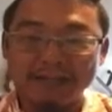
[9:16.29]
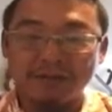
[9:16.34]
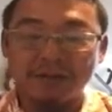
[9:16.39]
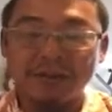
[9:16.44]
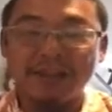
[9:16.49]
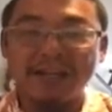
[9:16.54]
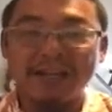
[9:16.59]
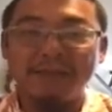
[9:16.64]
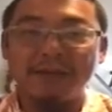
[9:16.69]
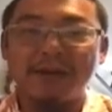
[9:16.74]
So
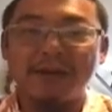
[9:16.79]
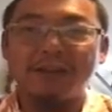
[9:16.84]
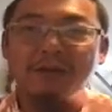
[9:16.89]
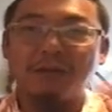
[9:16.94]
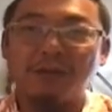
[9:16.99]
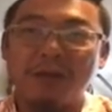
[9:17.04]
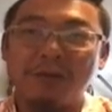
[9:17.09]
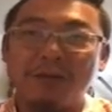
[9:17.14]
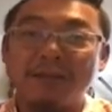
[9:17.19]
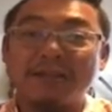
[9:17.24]
think about the
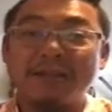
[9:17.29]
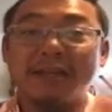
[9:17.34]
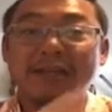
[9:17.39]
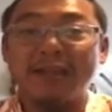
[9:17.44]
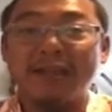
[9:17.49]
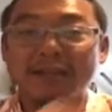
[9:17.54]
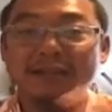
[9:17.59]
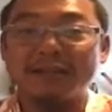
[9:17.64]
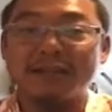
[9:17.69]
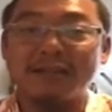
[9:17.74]
way we say
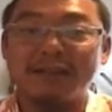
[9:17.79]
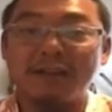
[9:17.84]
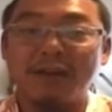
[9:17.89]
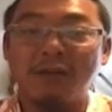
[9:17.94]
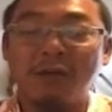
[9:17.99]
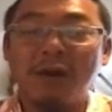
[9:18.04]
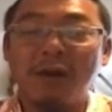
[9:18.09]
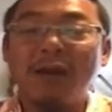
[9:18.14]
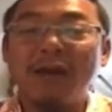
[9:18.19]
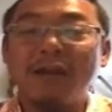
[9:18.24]
yes and no